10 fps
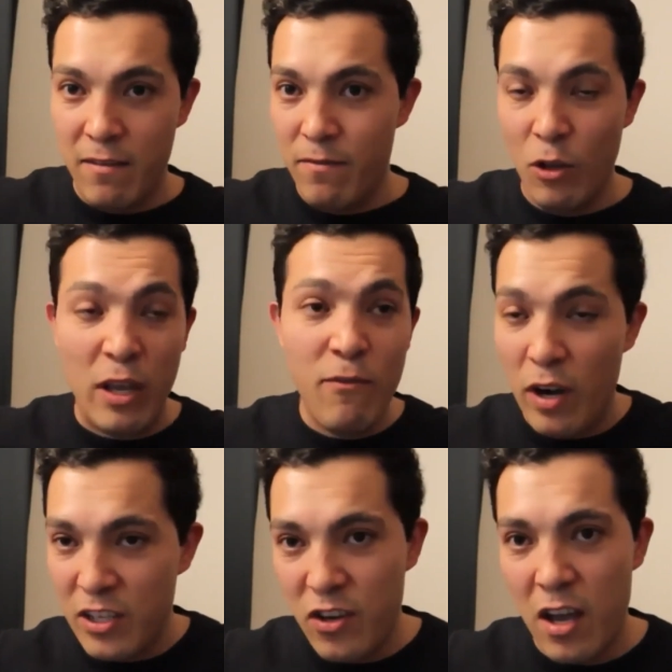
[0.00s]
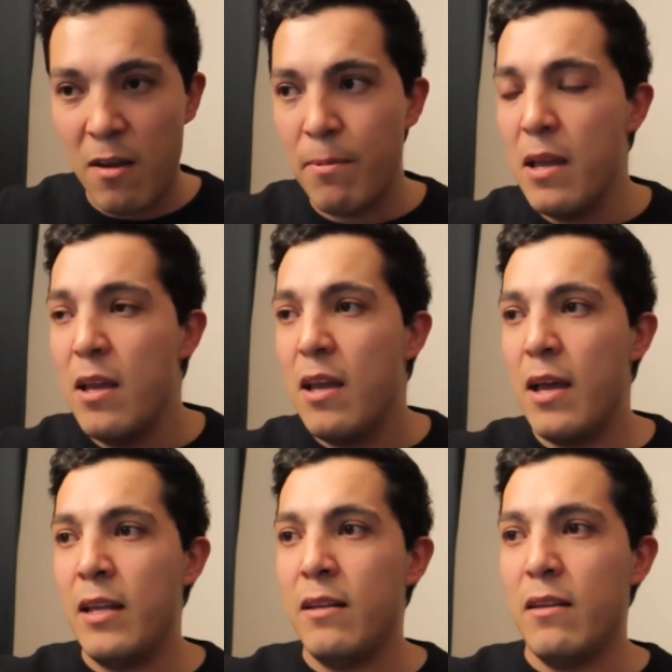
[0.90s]
looking for a job
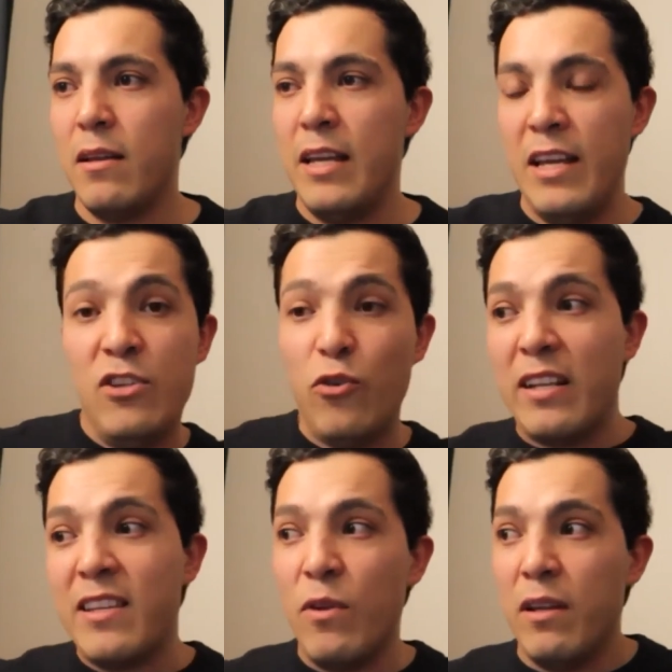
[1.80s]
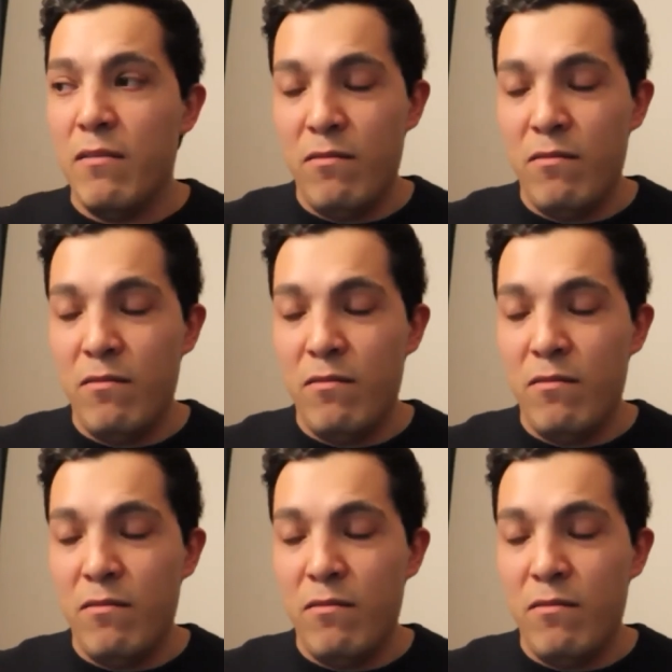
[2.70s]
and interacting with